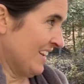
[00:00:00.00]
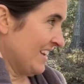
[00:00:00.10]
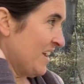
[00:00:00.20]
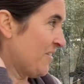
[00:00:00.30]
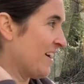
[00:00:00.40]

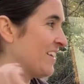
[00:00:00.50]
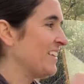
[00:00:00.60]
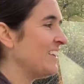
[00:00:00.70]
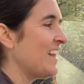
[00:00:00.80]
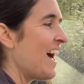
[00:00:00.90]
Now
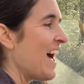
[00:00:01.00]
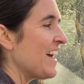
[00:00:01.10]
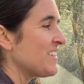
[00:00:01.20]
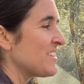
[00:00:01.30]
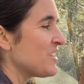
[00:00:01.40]
our
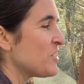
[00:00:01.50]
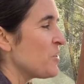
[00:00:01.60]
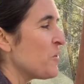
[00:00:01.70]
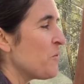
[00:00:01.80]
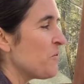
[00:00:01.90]
last
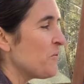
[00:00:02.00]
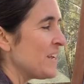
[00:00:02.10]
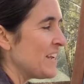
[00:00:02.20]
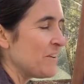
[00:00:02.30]
2 feet,